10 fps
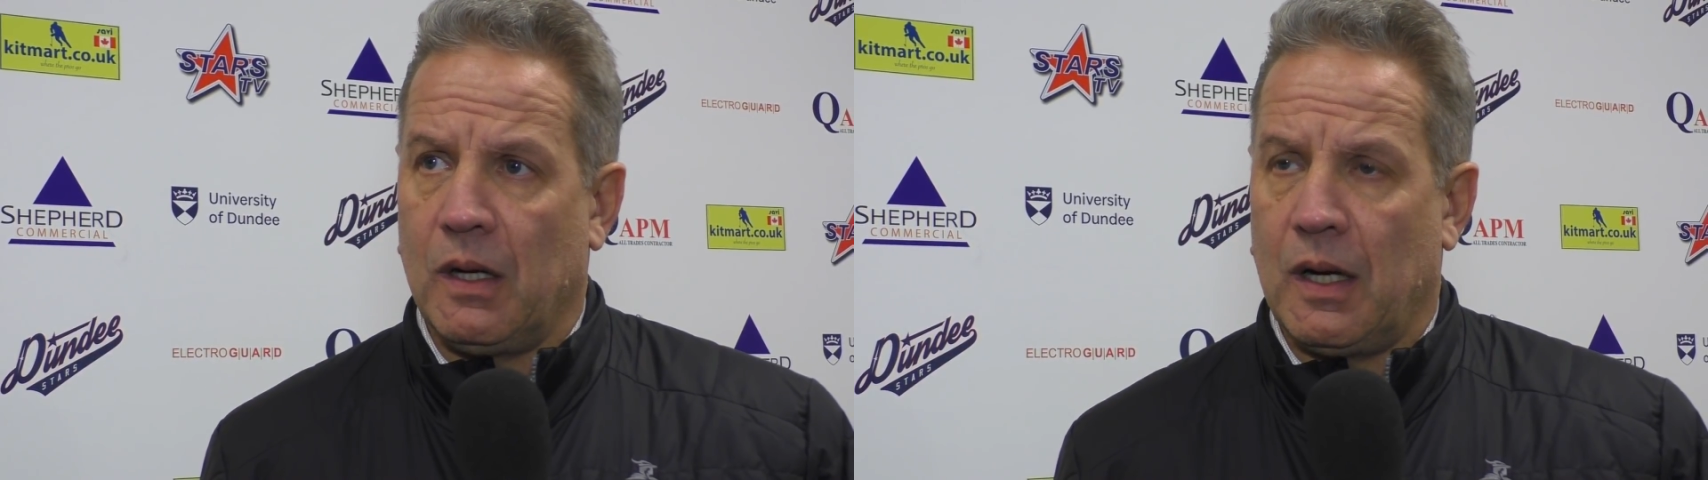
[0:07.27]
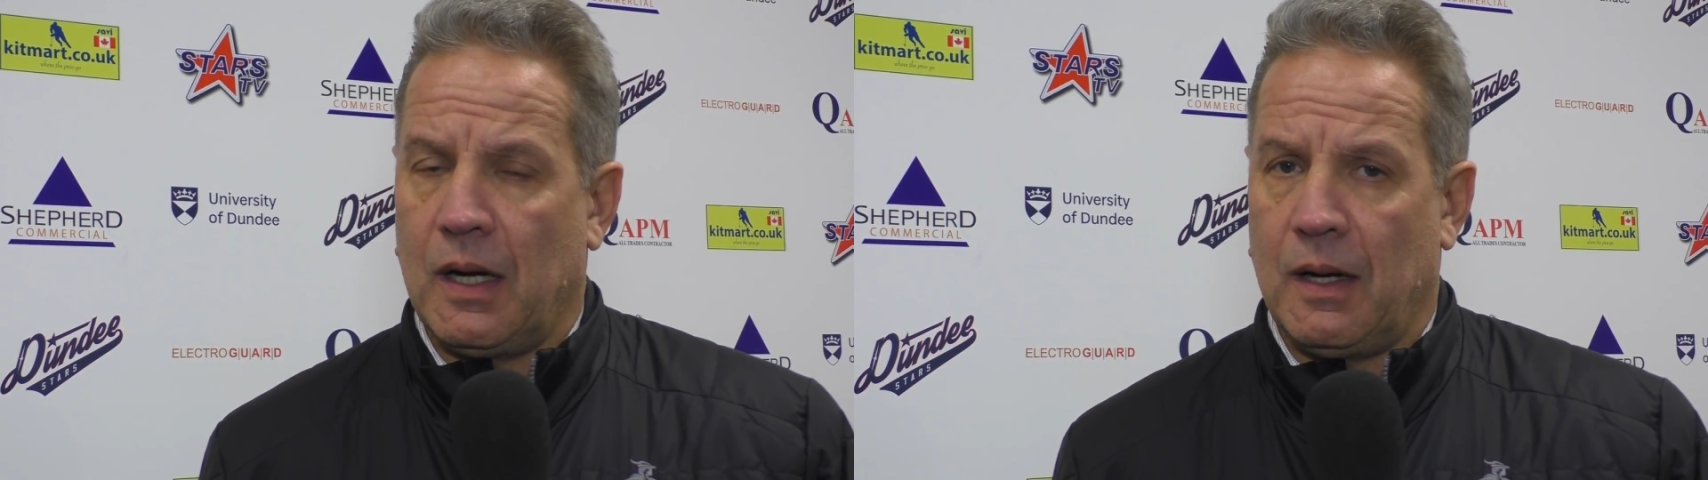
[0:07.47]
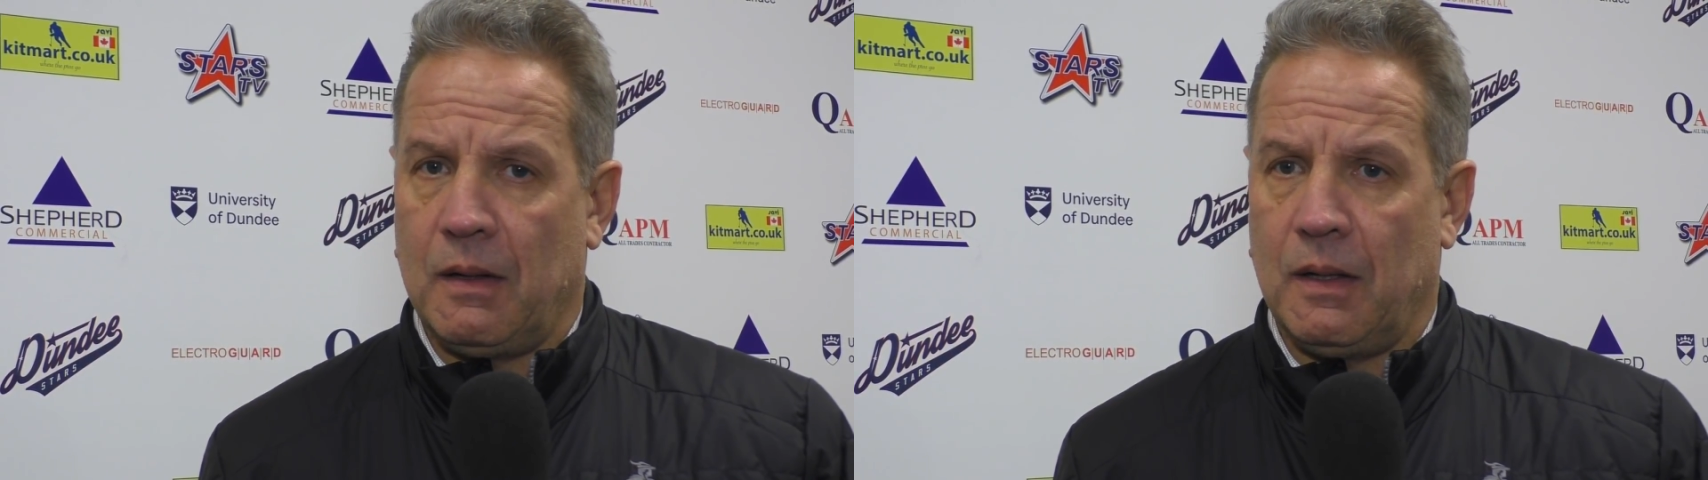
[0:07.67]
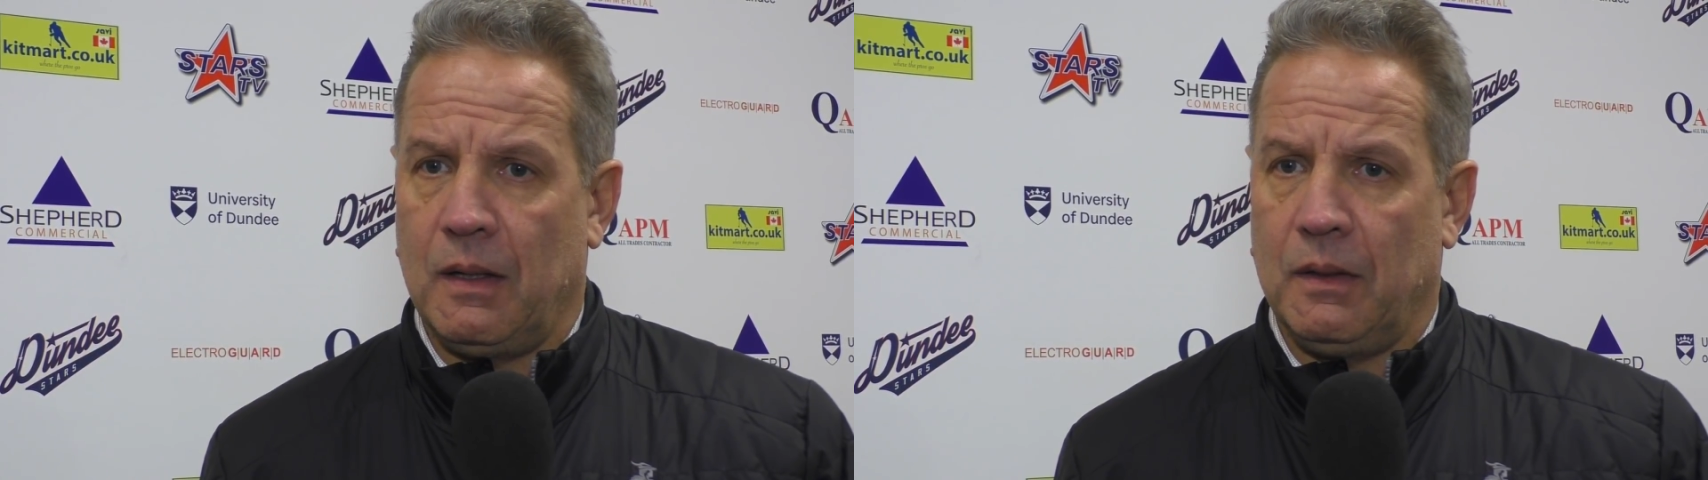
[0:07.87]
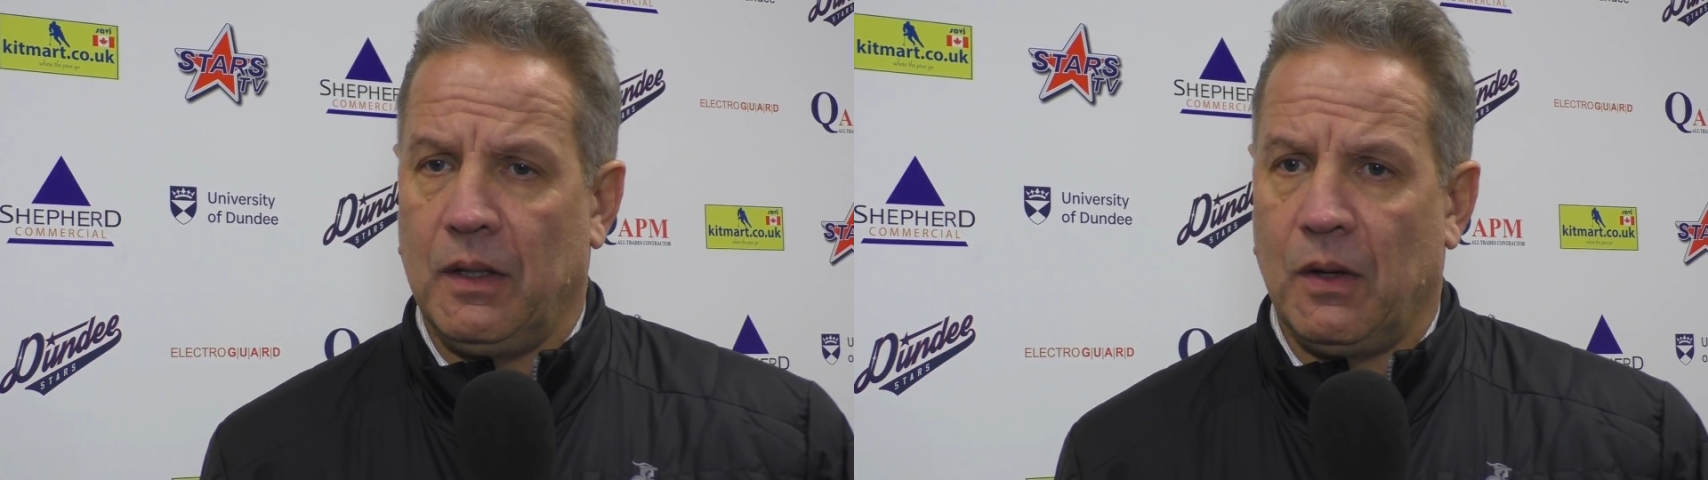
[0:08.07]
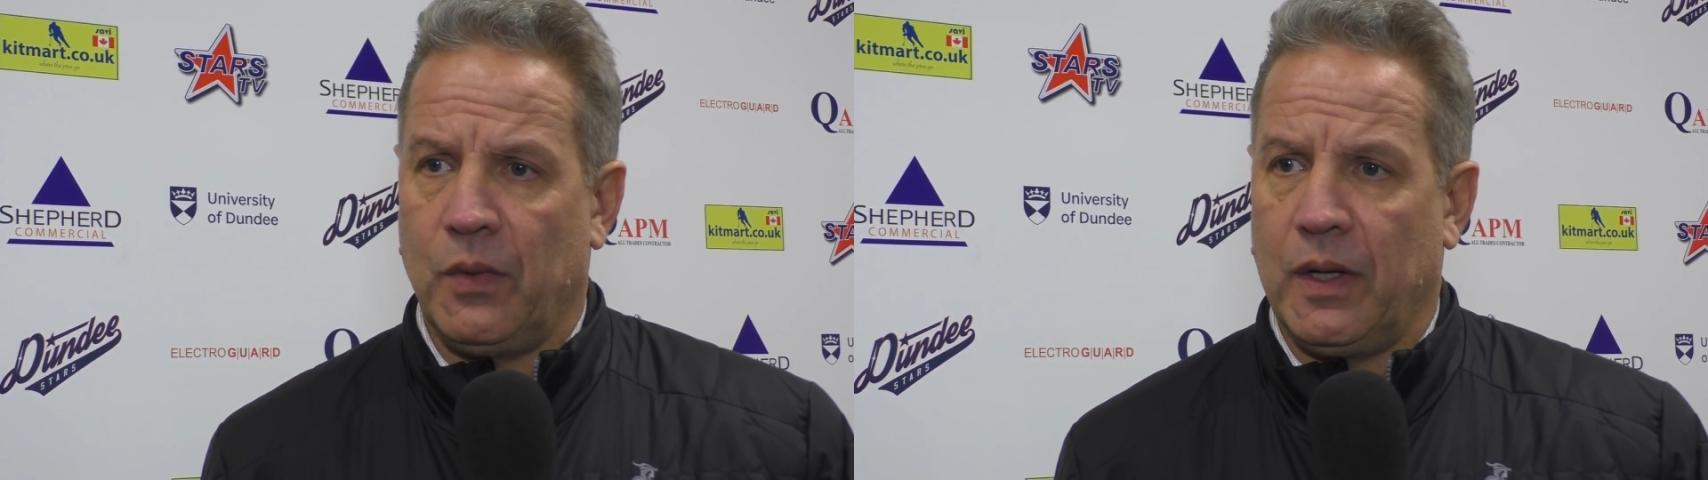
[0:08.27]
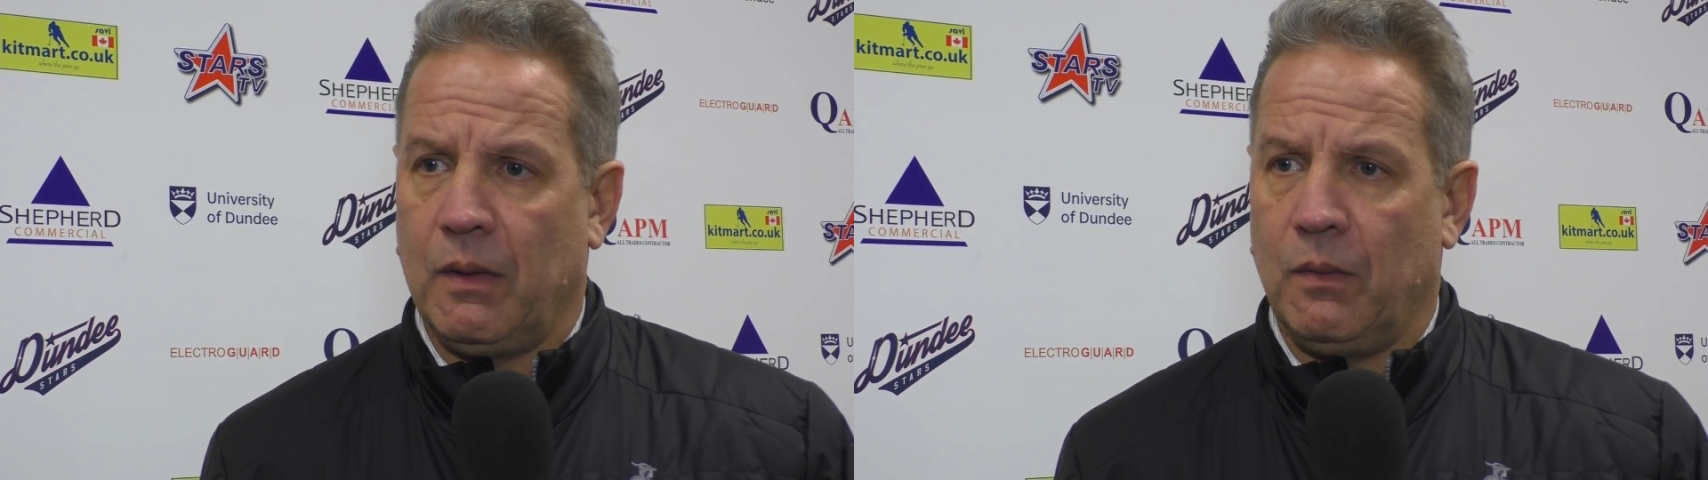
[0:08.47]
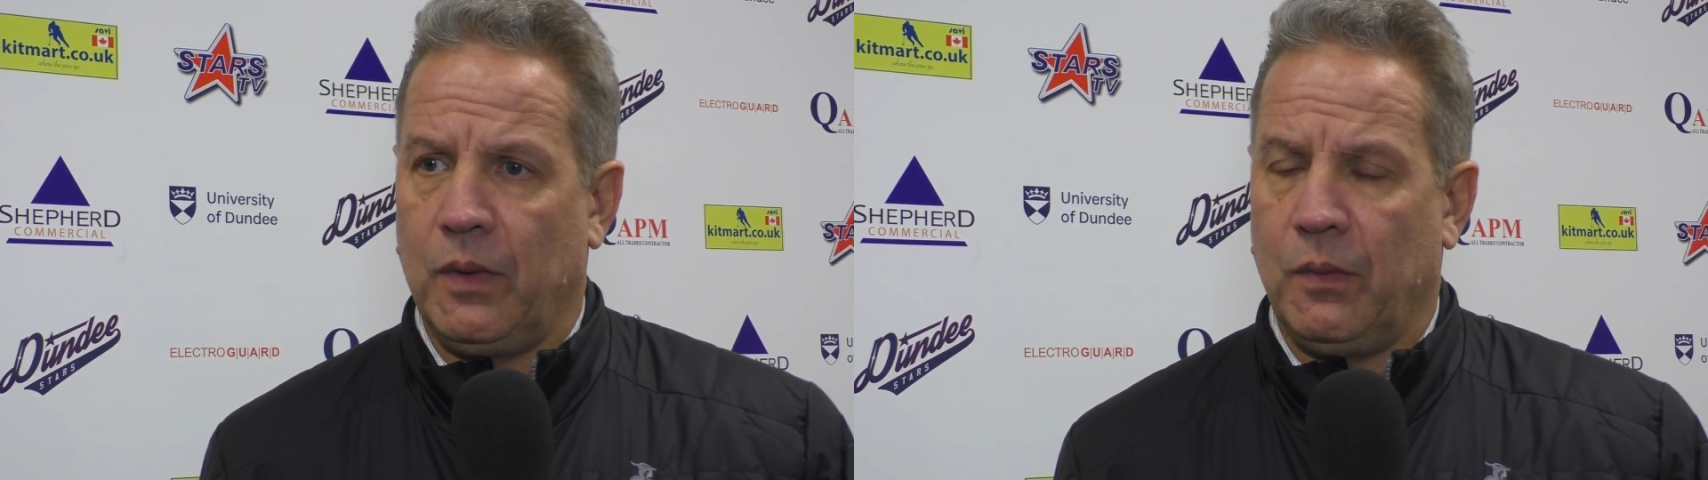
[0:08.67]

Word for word: Uh, you know, we, we,